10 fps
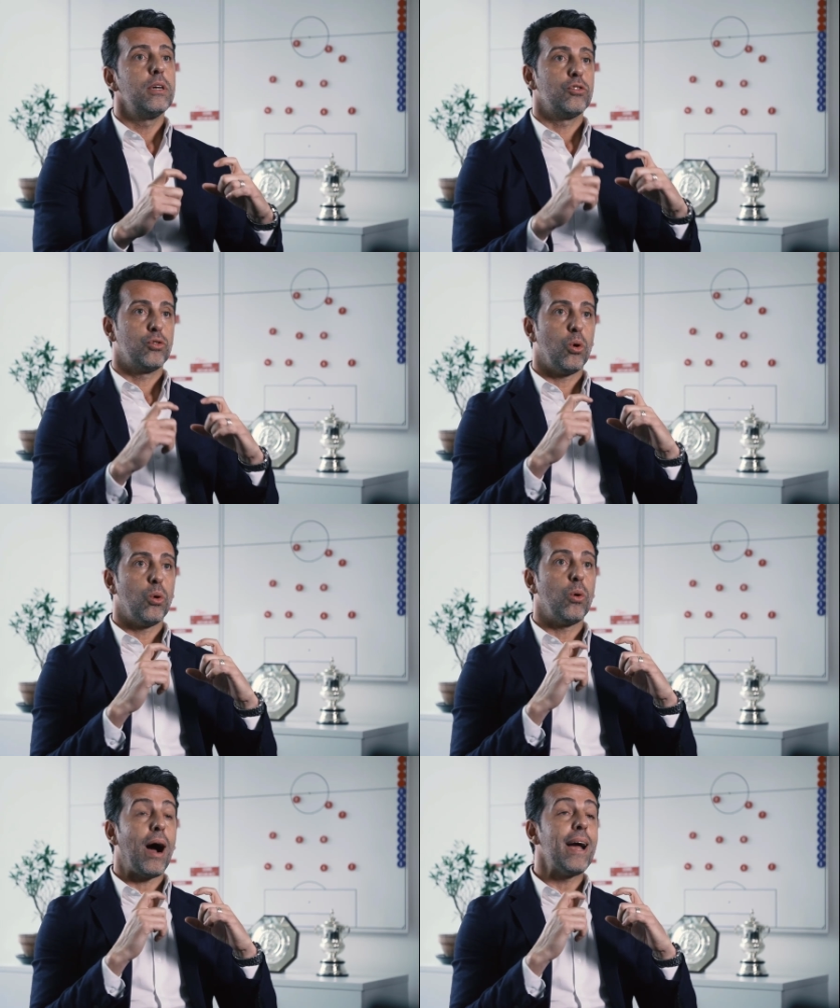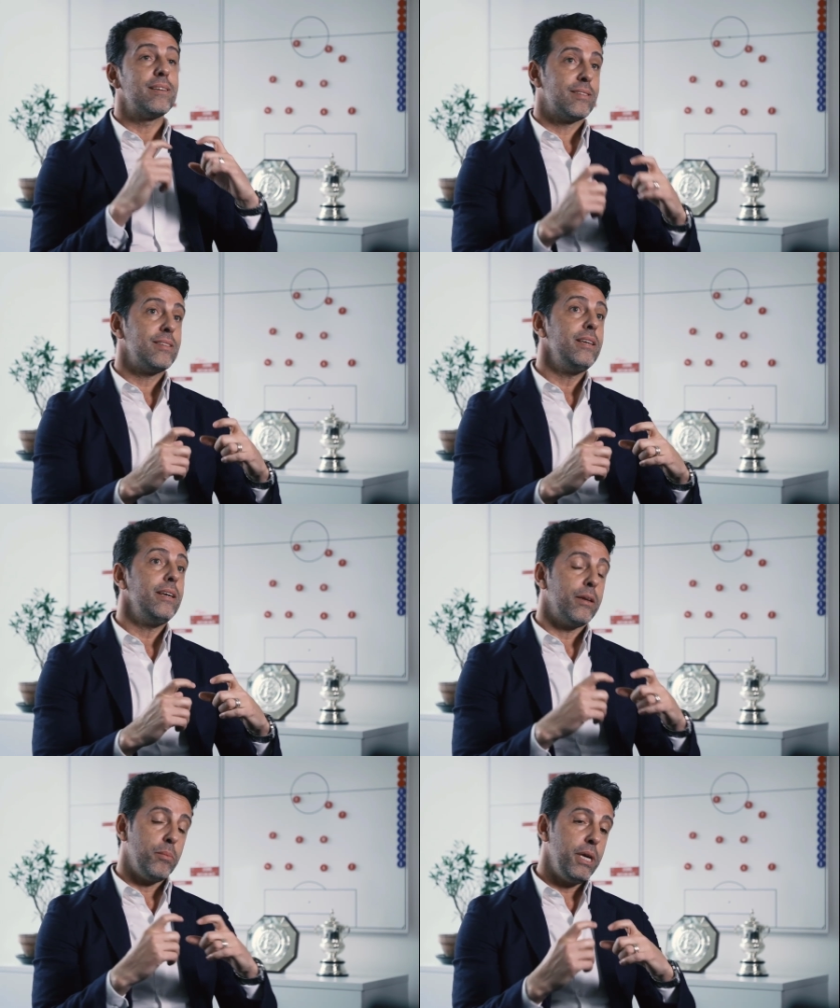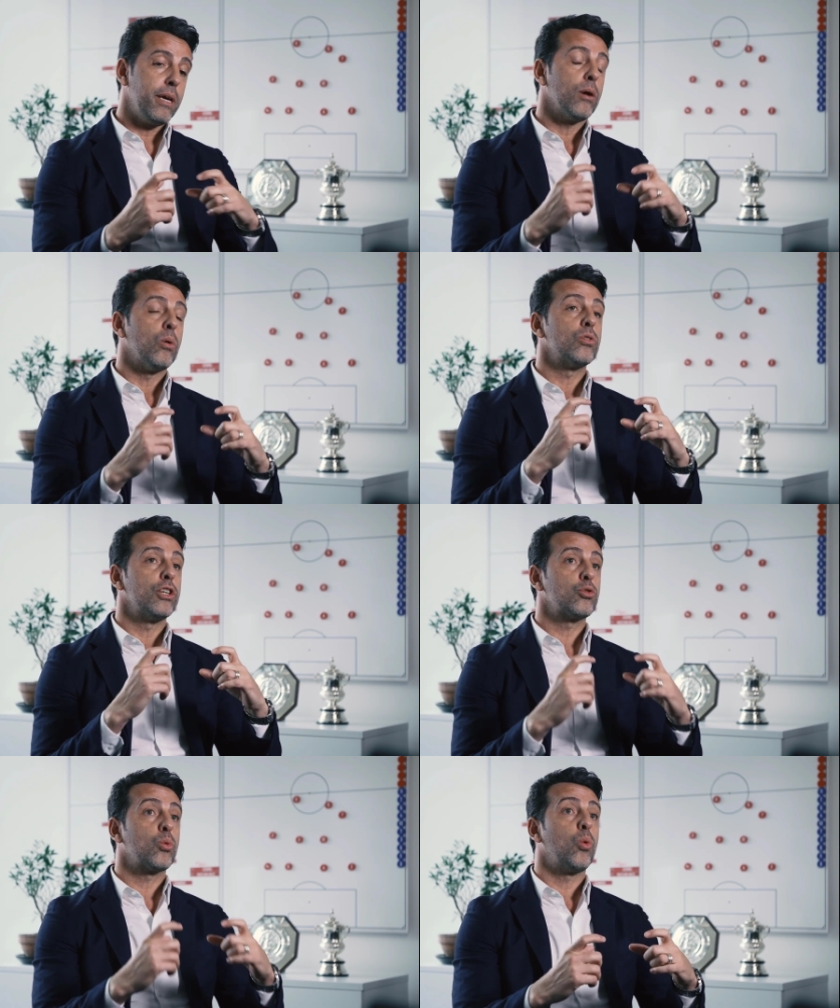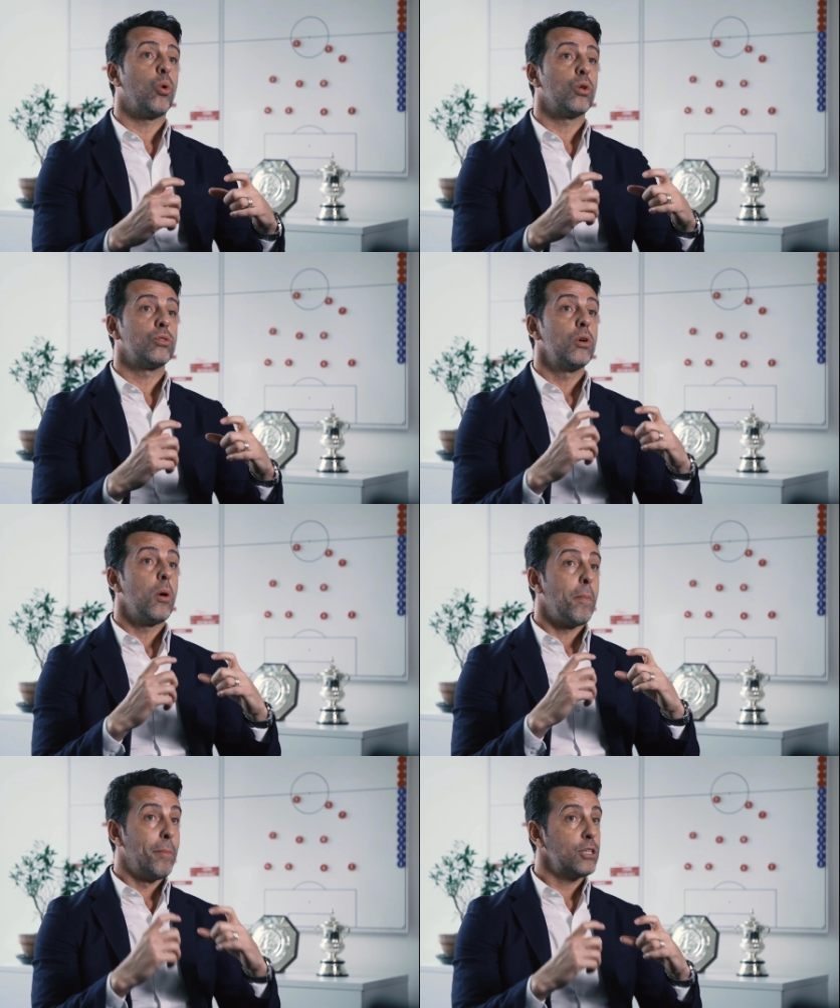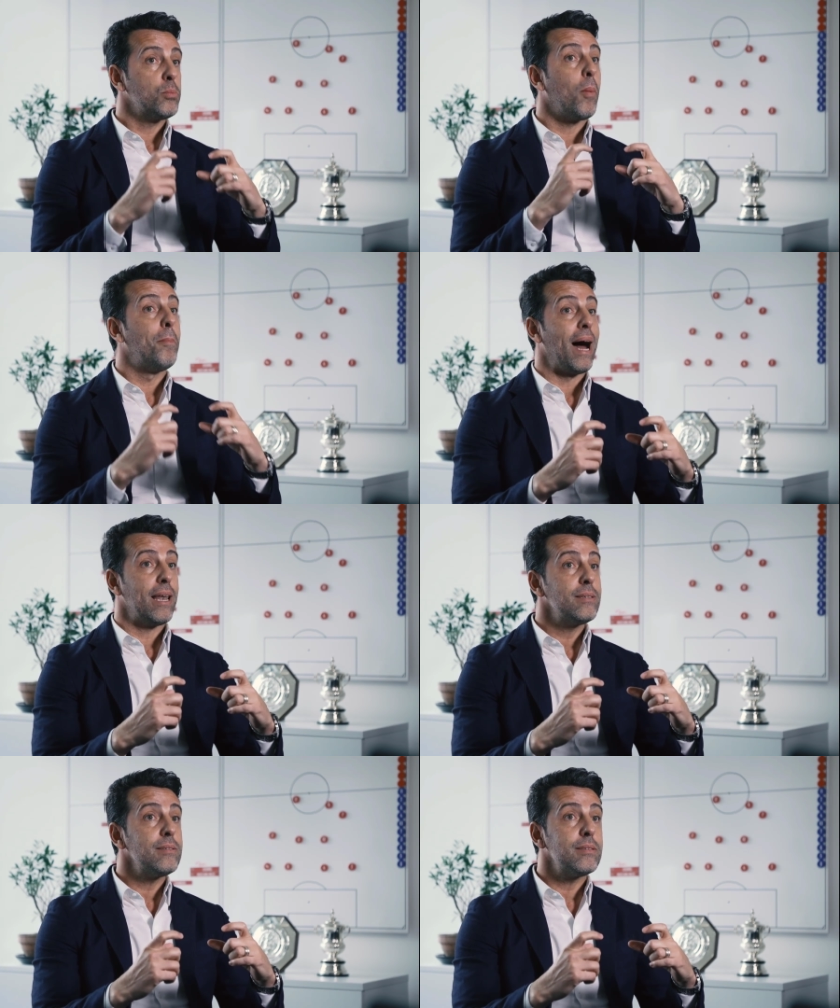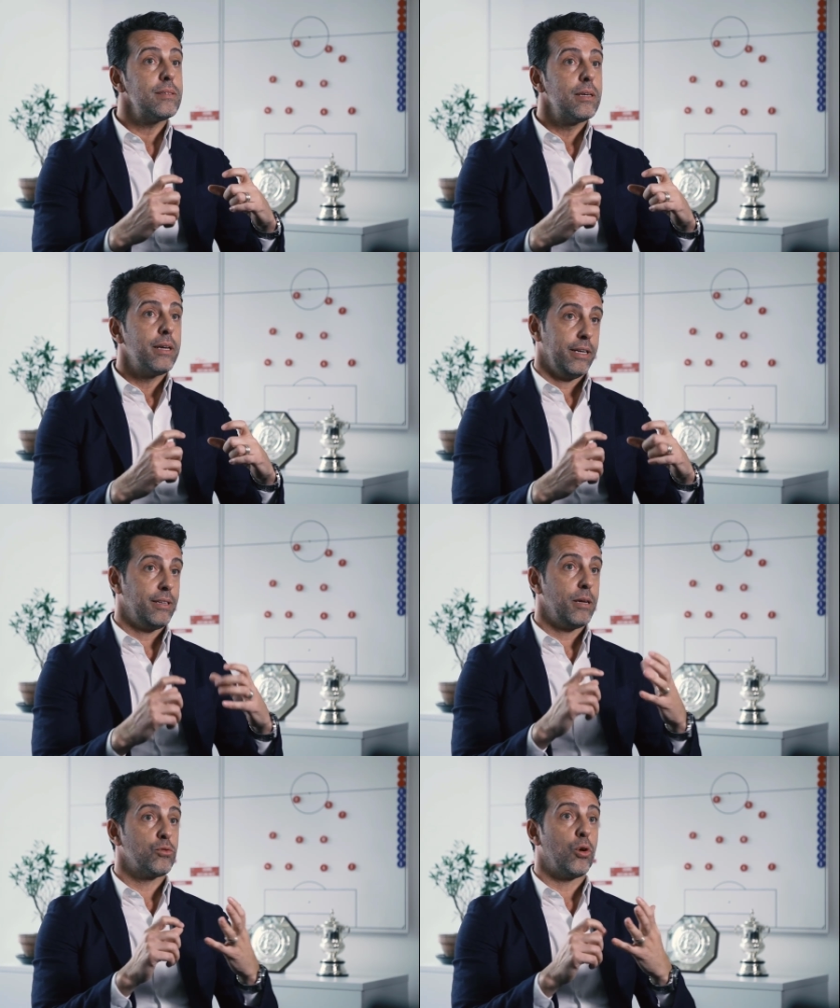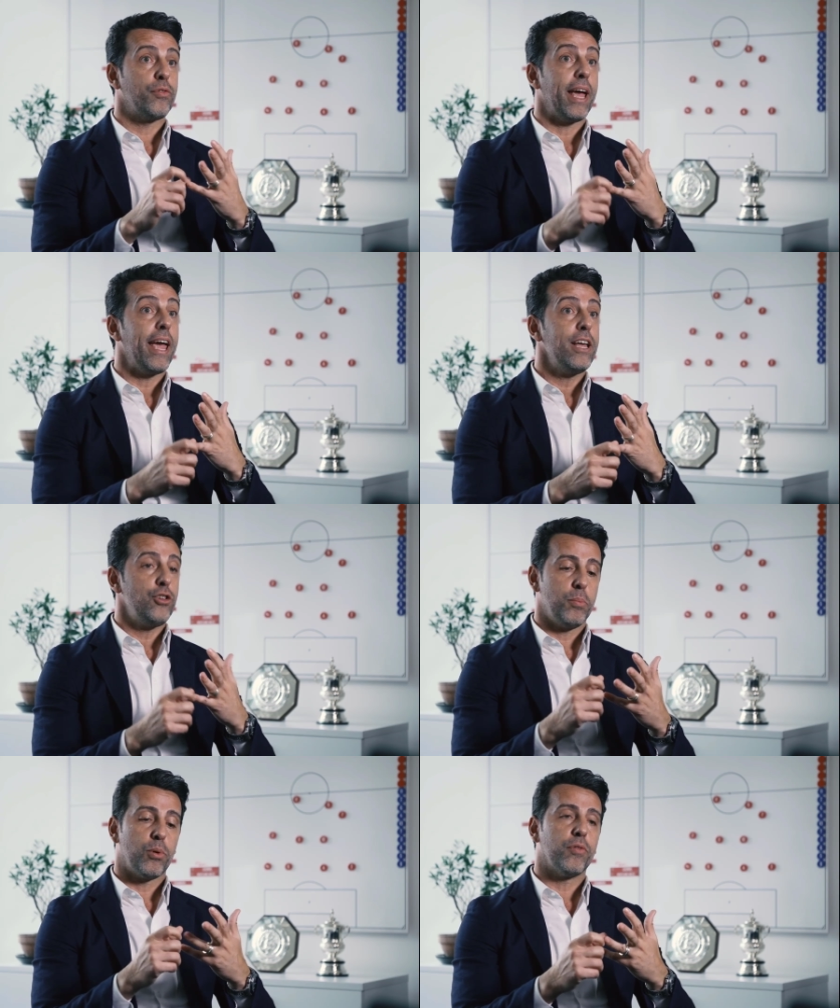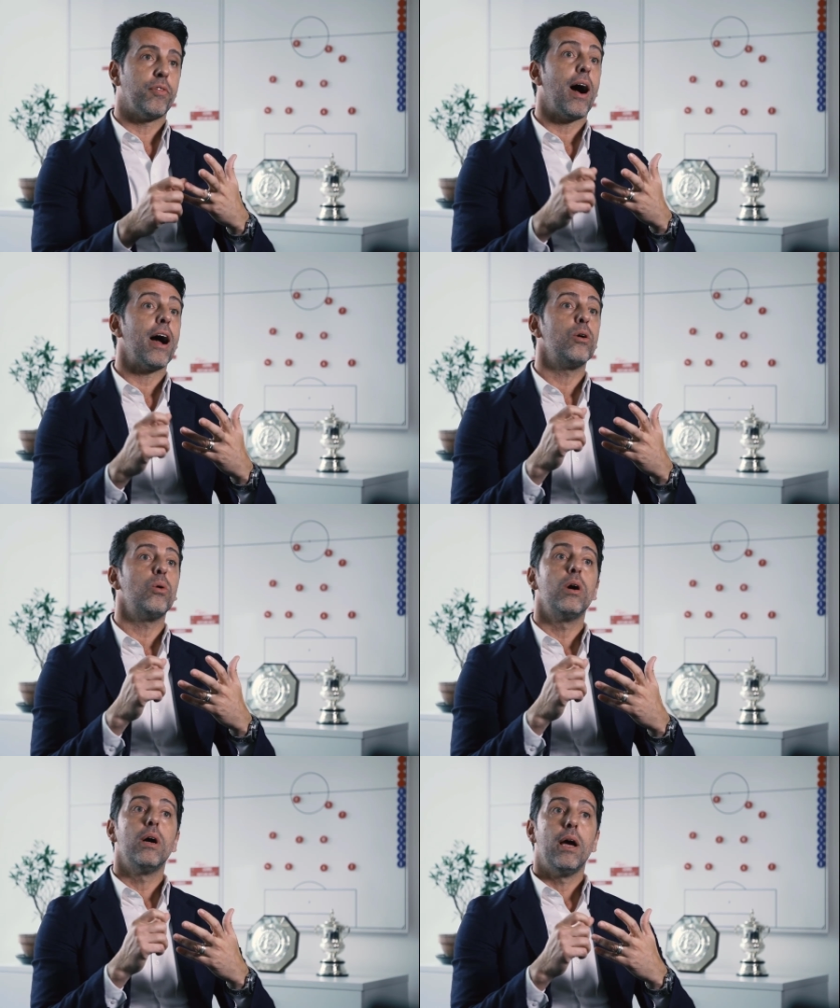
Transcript: So I see in Mikel the squad much more balanced in terms of age, profile,